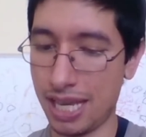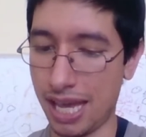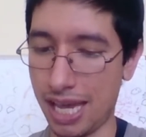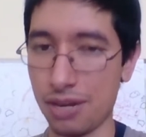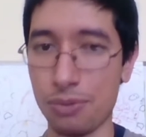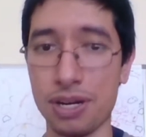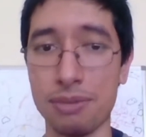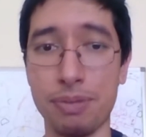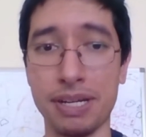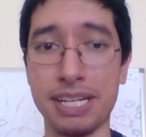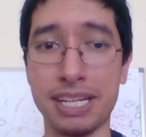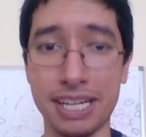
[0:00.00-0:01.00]
anywhere
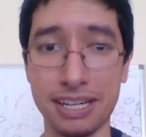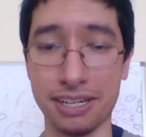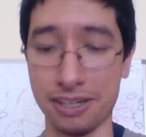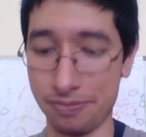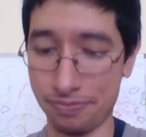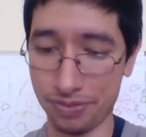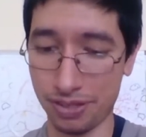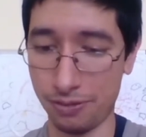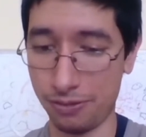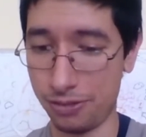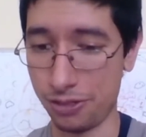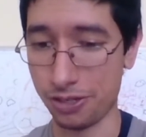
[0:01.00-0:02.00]
but in here
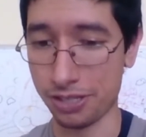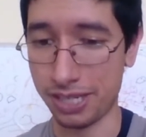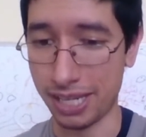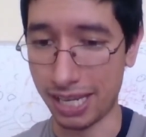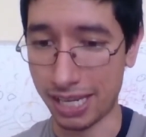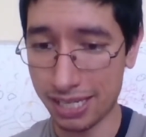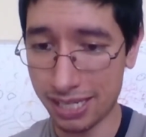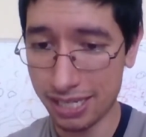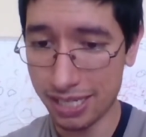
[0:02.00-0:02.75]
during the day.